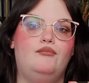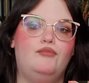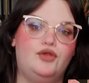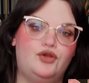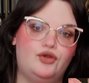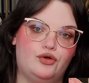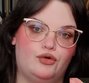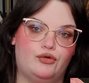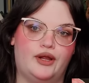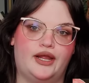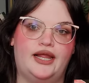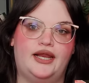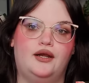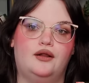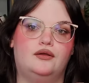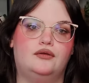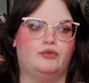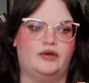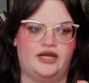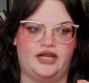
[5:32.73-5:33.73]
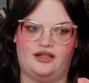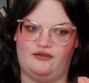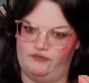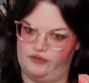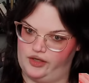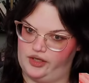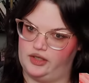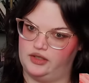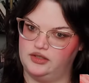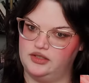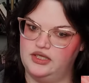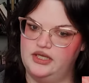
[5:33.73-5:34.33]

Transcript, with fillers: middle grade reading vlog.